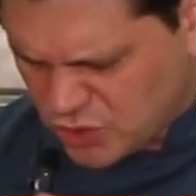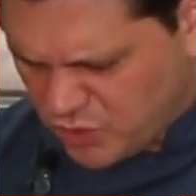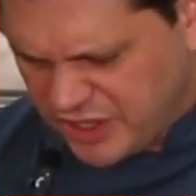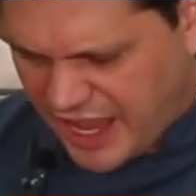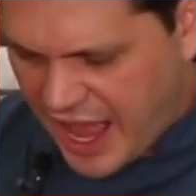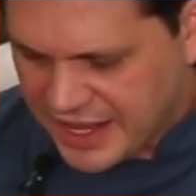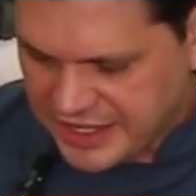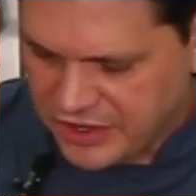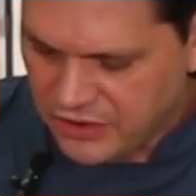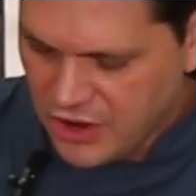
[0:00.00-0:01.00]
really
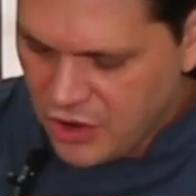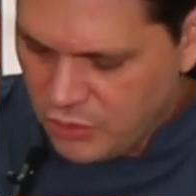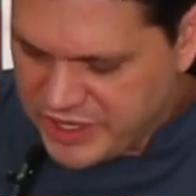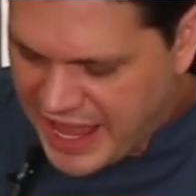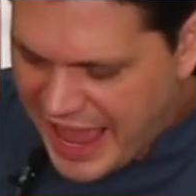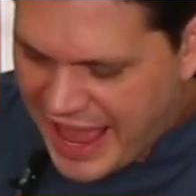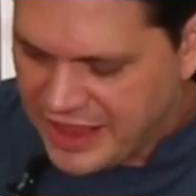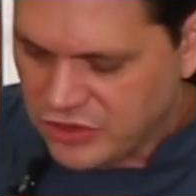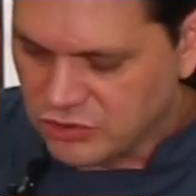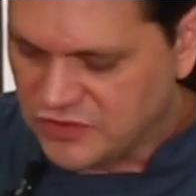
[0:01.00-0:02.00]
hot here, when you
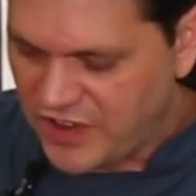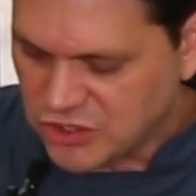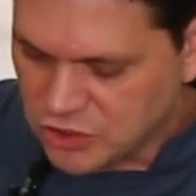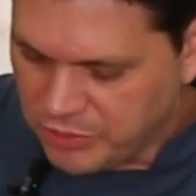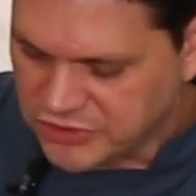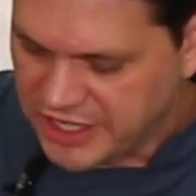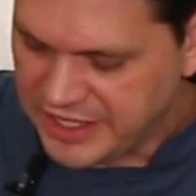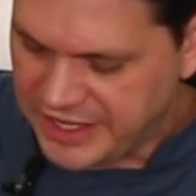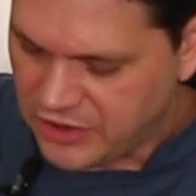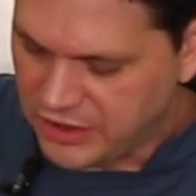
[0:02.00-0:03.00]
add those vegetables
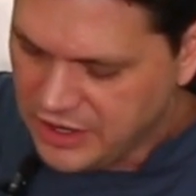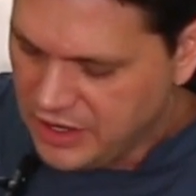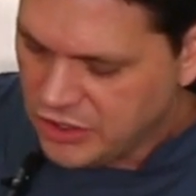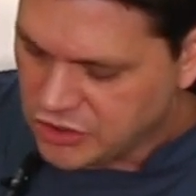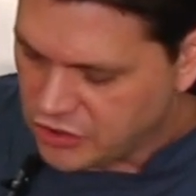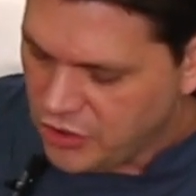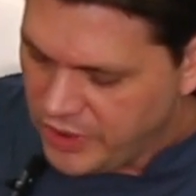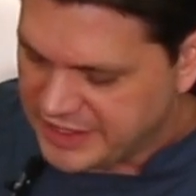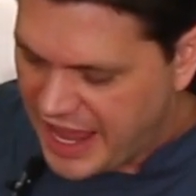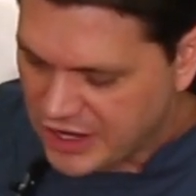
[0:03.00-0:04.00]
in here, you're
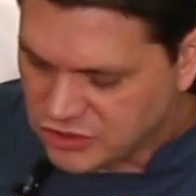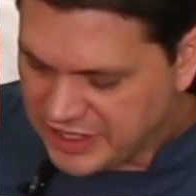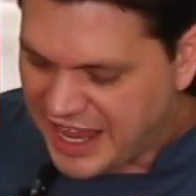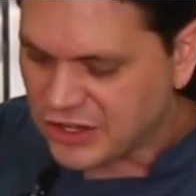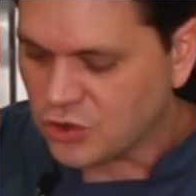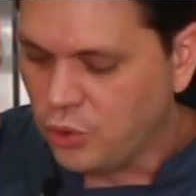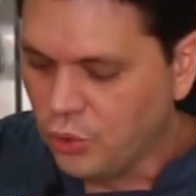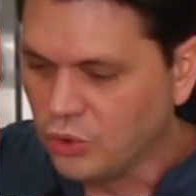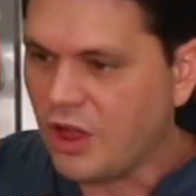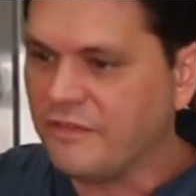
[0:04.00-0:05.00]
going to actually kind of
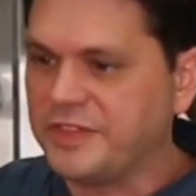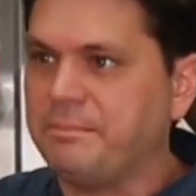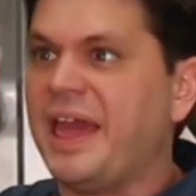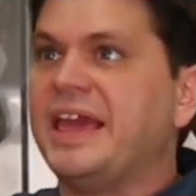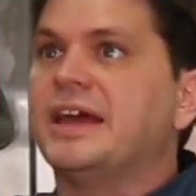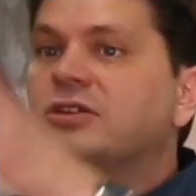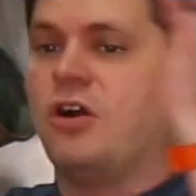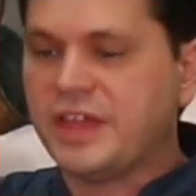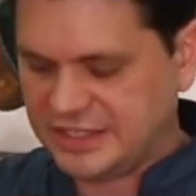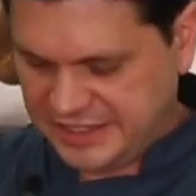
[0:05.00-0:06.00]
cool off the pan.
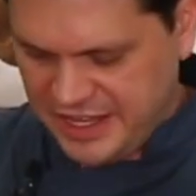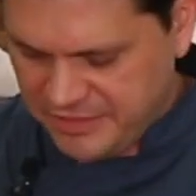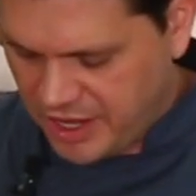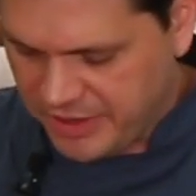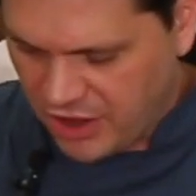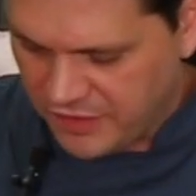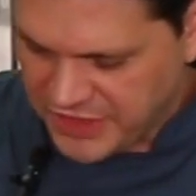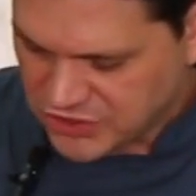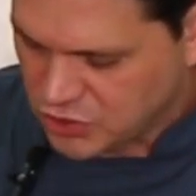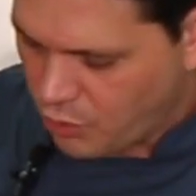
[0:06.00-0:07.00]
All that steam coming
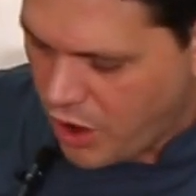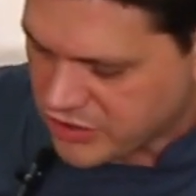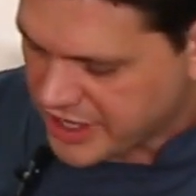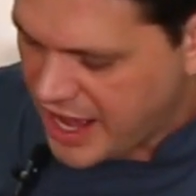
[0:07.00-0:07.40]
off, that's the water